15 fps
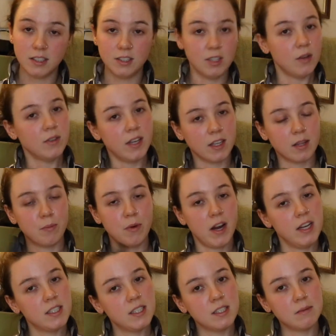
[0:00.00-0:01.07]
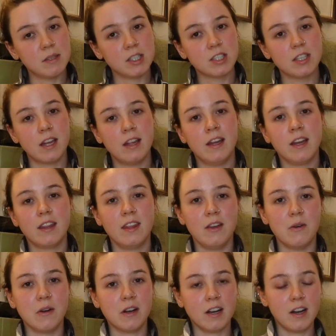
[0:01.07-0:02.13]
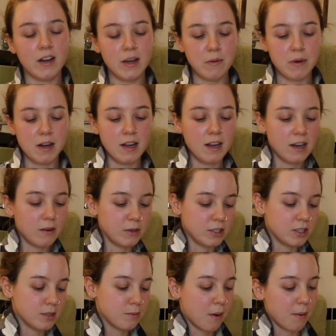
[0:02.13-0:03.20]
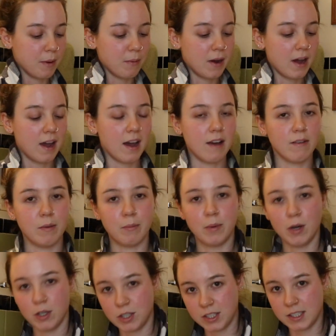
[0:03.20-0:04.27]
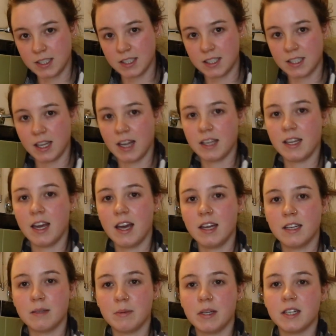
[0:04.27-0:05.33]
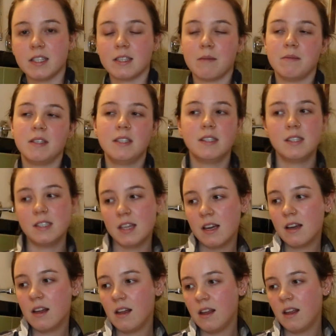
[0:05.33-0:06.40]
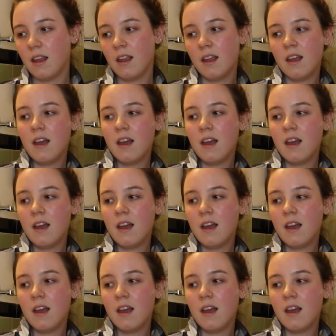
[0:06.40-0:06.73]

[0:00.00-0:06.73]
Don't like the price as much as I like The Ordinary one, which is probably why I haven't purchased this again yet, because I'm still